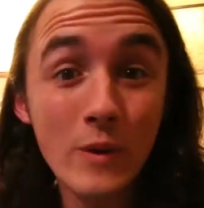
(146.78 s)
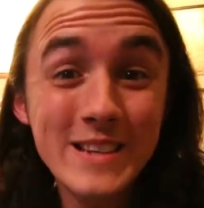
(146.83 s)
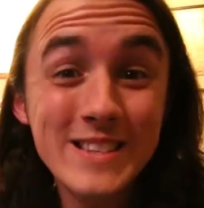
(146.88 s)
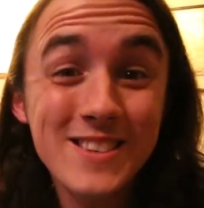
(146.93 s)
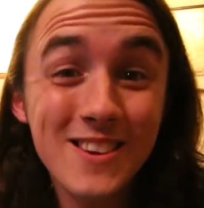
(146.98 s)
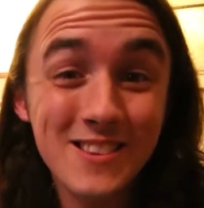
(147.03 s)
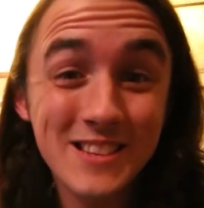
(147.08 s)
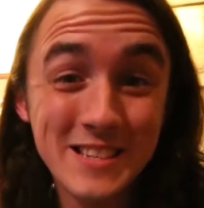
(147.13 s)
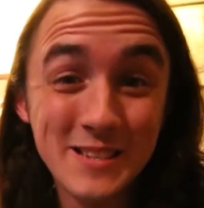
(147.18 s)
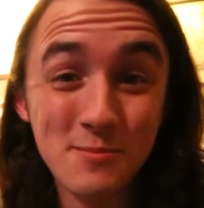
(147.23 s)
We
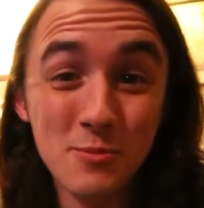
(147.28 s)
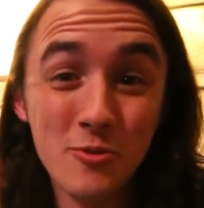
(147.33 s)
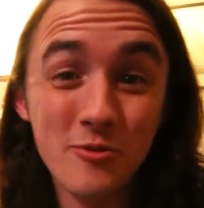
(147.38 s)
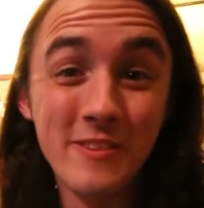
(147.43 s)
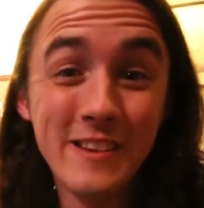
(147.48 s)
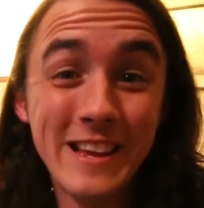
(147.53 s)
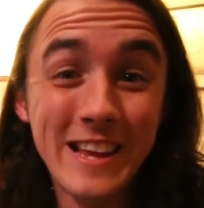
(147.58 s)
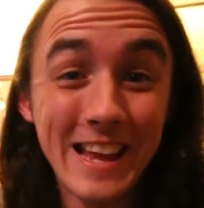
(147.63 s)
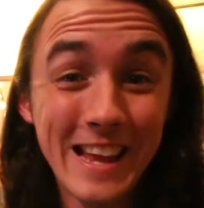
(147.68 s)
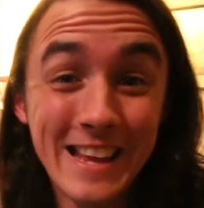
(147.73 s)
saw this
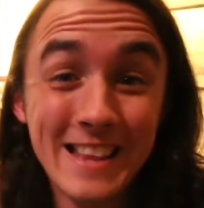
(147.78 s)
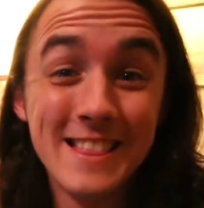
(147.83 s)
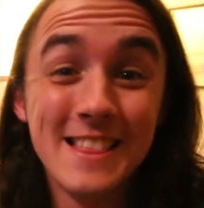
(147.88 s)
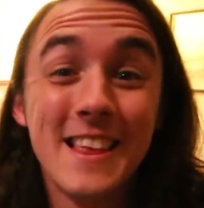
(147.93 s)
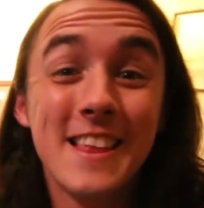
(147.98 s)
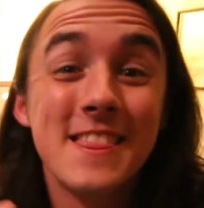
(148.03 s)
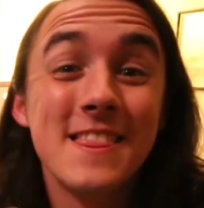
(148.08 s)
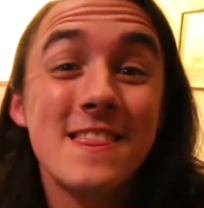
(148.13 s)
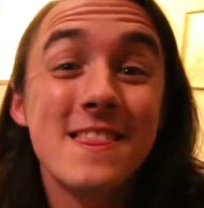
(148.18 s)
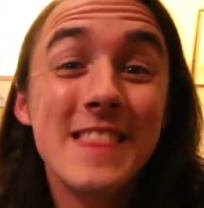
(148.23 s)
movie in
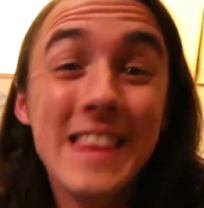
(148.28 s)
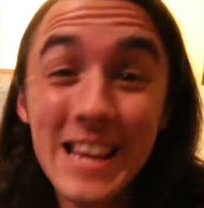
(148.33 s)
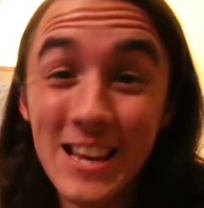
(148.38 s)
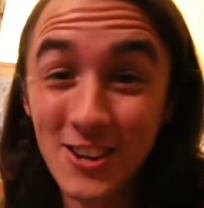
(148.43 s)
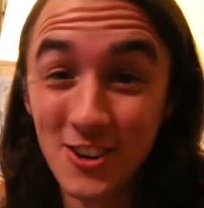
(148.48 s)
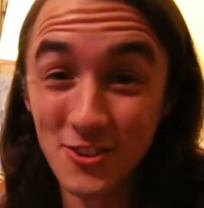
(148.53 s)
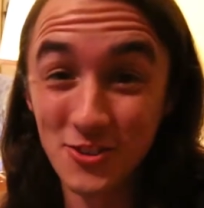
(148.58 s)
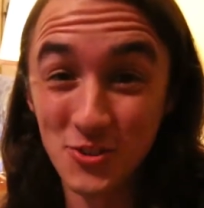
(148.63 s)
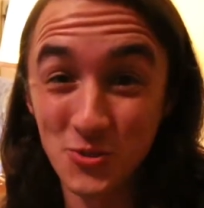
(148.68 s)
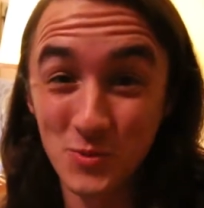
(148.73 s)
the
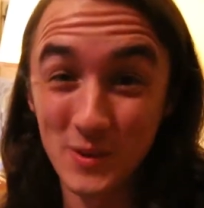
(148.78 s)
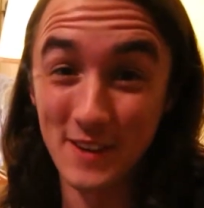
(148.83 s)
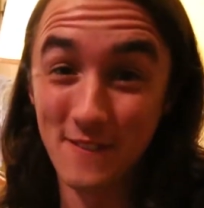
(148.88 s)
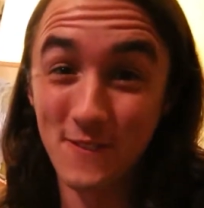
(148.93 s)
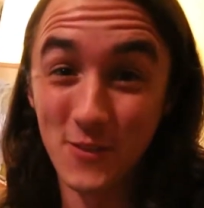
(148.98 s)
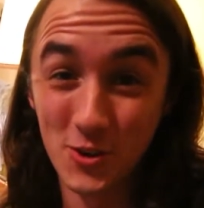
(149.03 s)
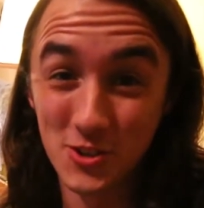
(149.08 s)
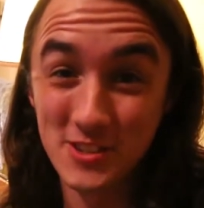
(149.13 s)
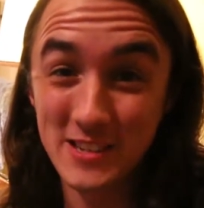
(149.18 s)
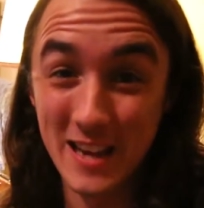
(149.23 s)
theaters when it
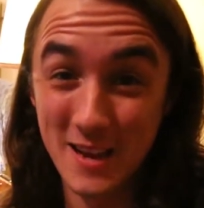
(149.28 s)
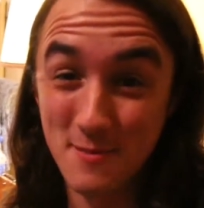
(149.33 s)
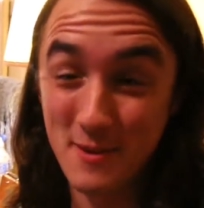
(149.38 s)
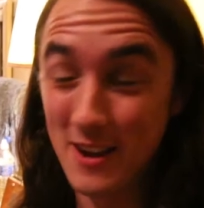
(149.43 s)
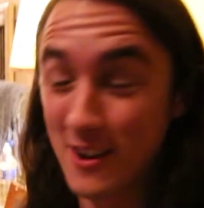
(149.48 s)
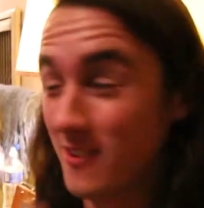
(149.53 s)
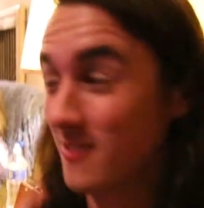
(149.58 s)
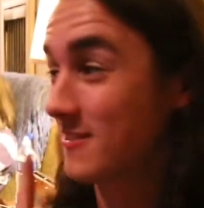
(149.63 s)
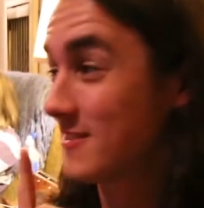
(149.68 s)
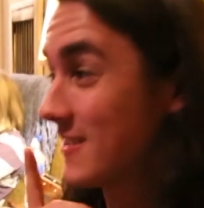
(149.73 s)
first came
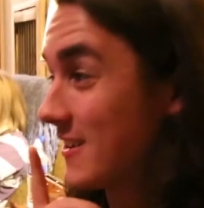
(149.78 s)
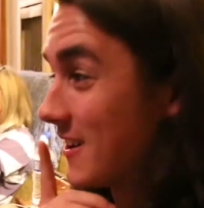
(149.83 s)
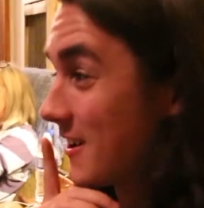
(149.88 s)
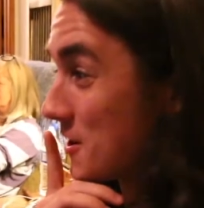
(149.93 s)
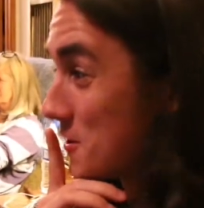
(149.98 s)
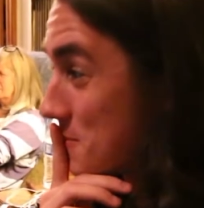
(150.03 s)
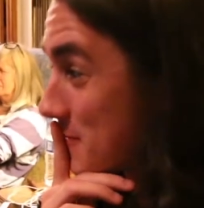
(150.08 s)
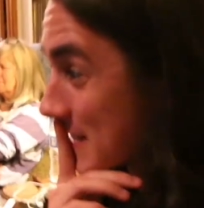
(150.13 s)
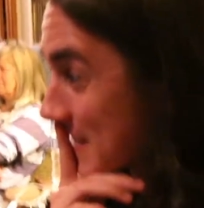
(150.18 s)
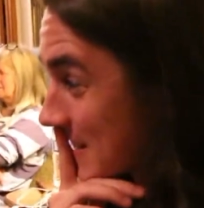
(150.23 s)
out.
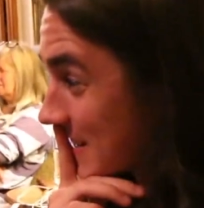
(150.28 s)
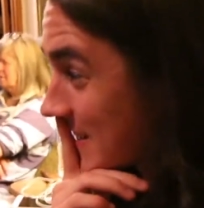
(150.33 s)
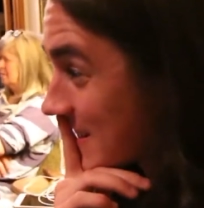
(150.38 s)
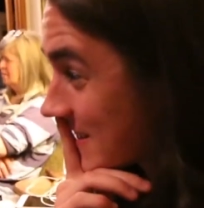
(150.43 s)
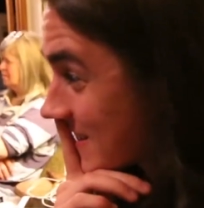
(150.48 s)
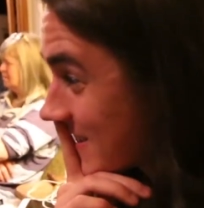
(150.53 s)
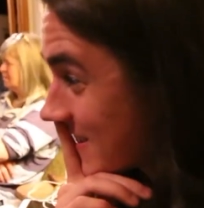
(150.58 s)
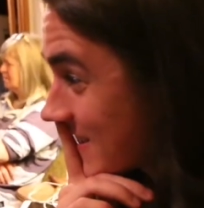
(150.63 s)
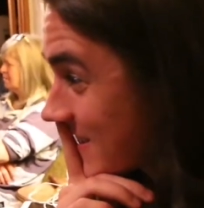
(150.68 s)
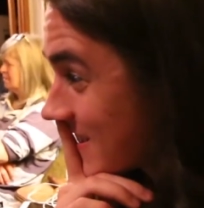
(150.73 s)
Oh my gosh.